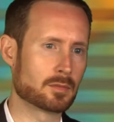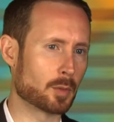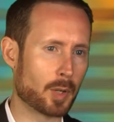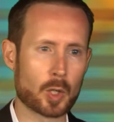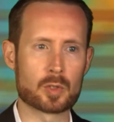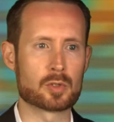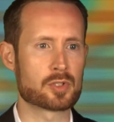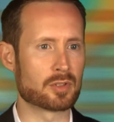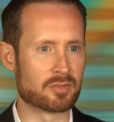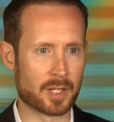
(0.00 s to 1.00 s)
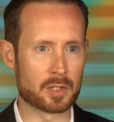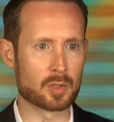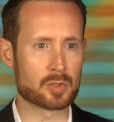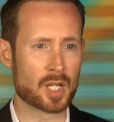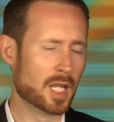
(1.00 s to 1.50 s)
their partners, their
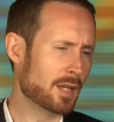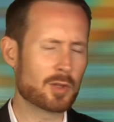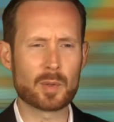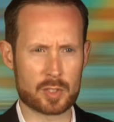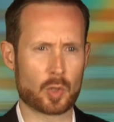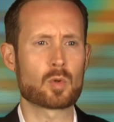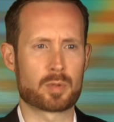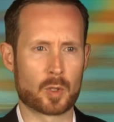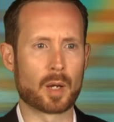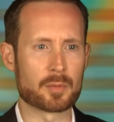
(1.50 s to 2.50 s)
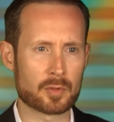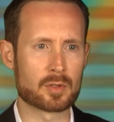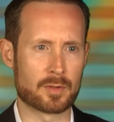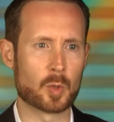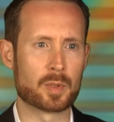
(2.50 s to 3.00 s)
vendors, even their internal programs that
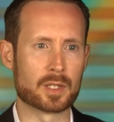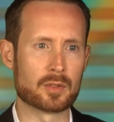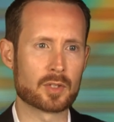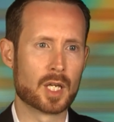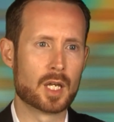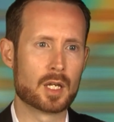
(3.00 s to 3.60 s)
are developing these